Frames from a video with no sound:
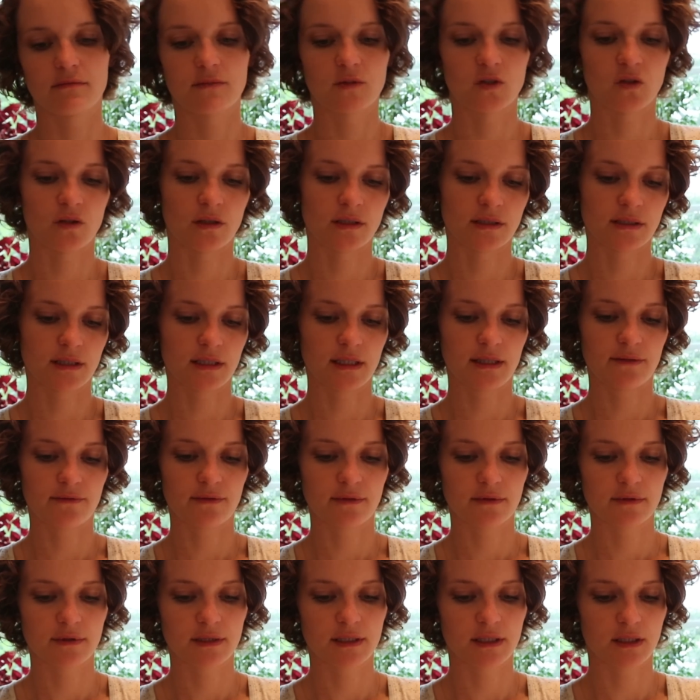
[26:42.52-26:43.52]
to the
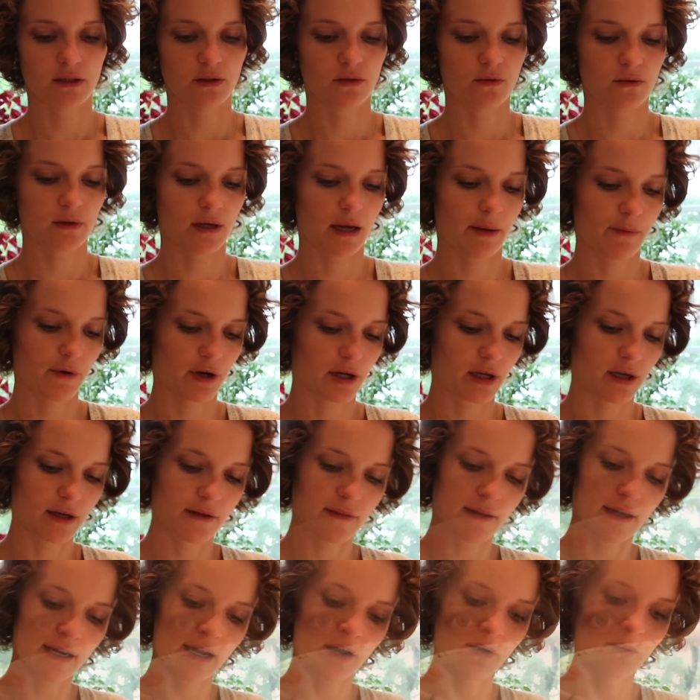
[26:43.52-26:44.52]
sleeve. So I'm working
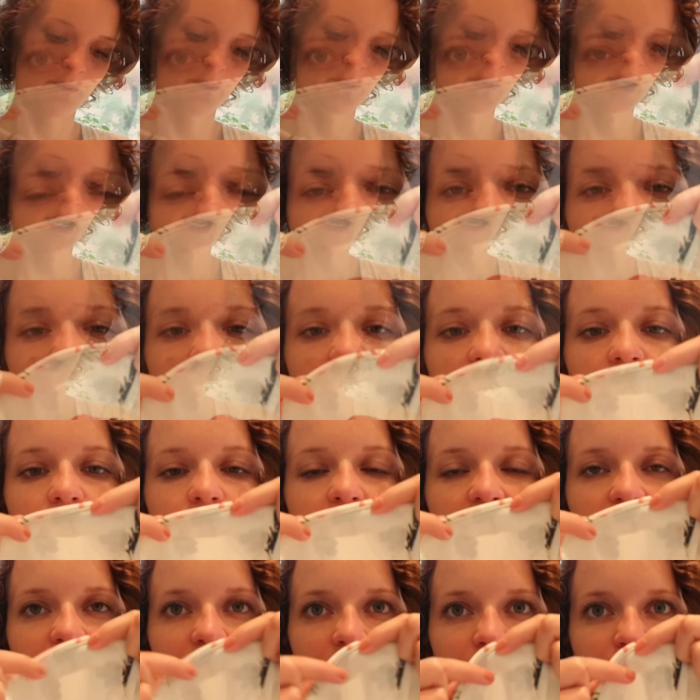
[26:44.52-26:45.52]
on that now. I did a little
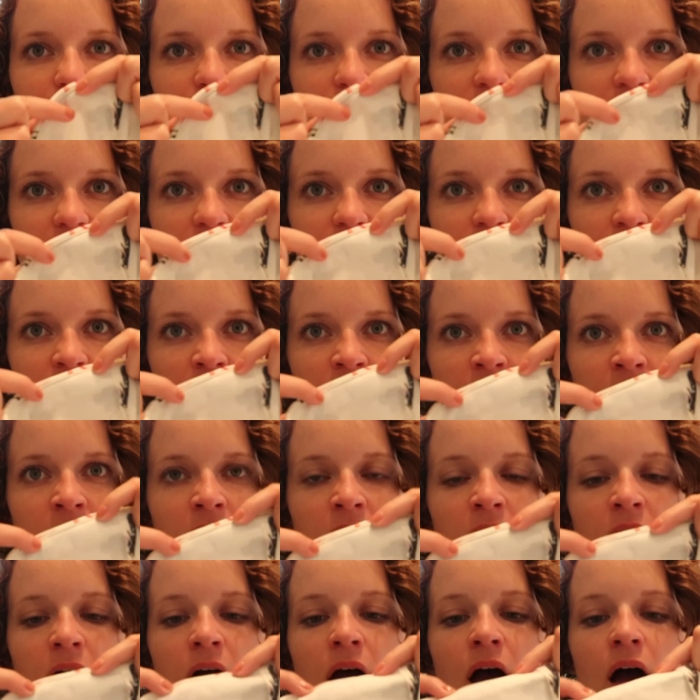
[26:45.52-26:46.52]
bit of understitching
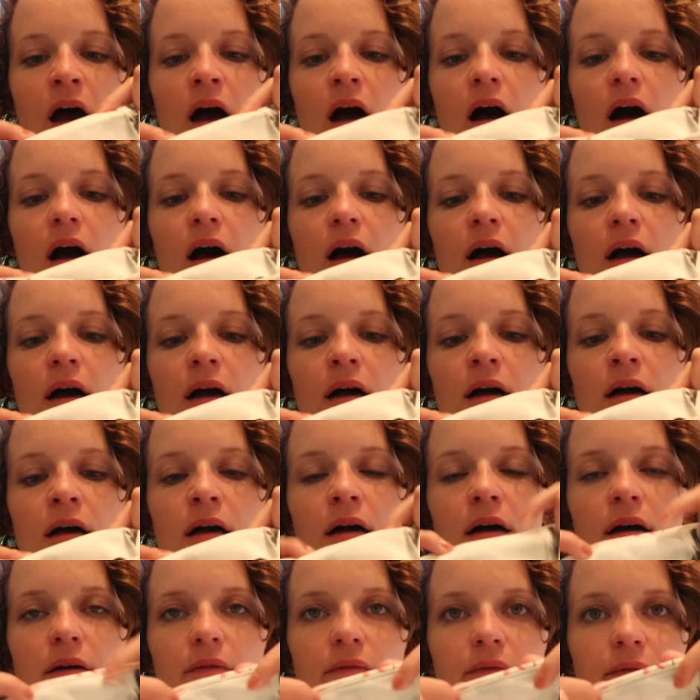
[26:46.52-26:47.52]

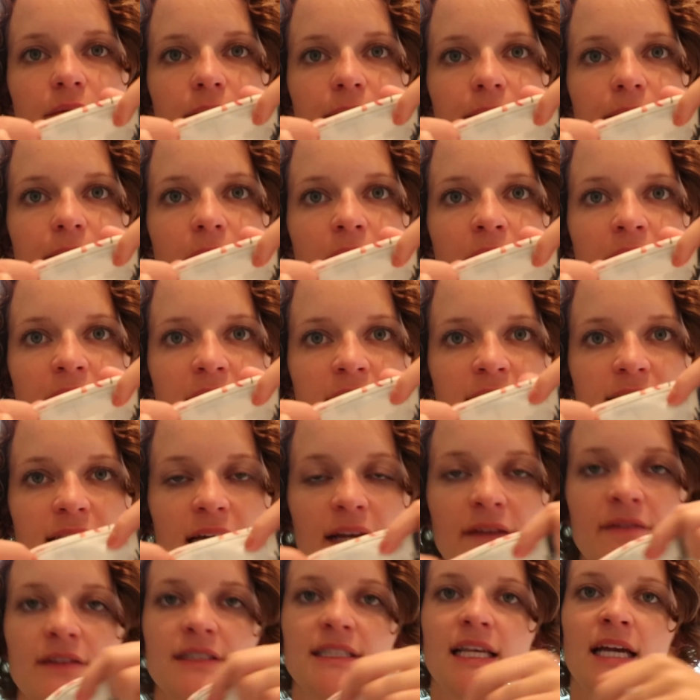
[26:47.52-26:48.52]
on the
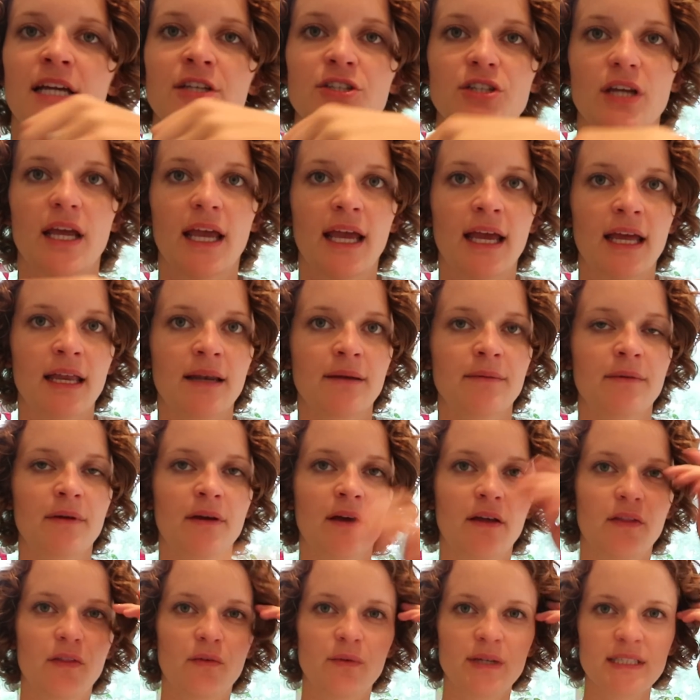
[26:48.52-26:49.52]
inside of this edge, and
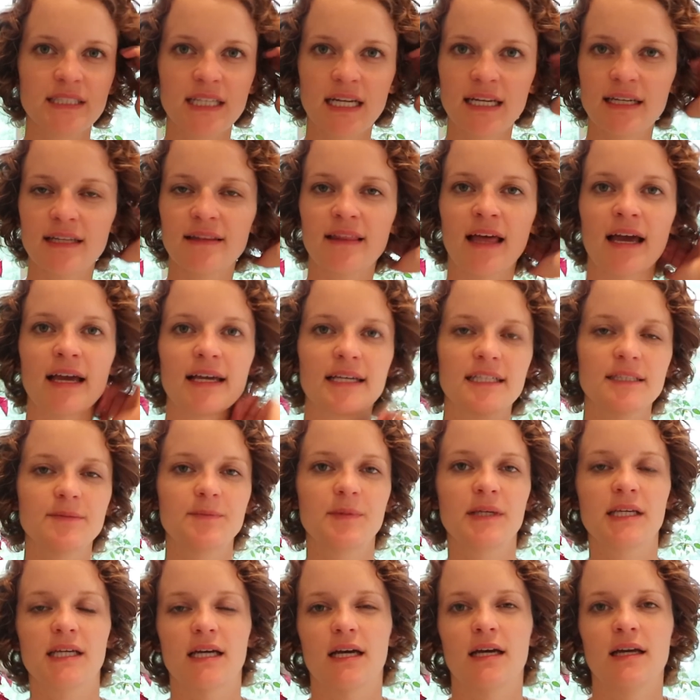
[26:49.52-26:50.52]
the reason I did that is
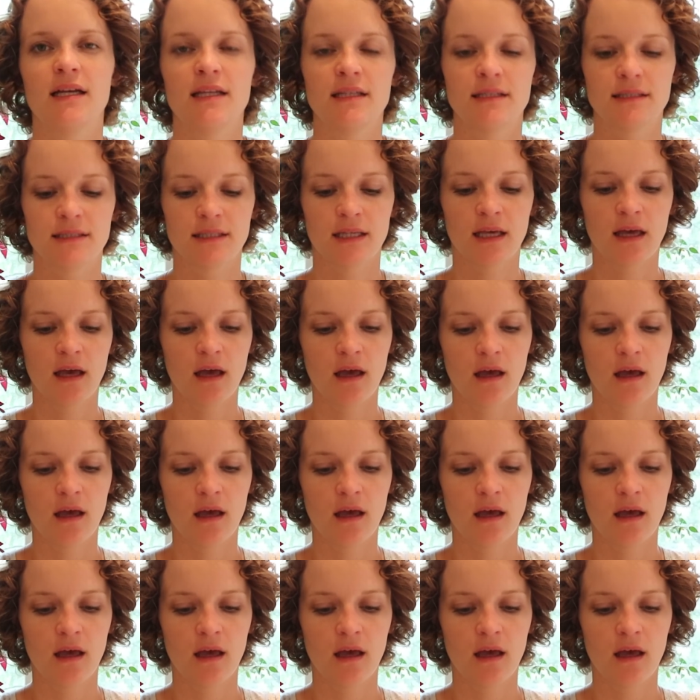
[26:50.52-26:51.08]
because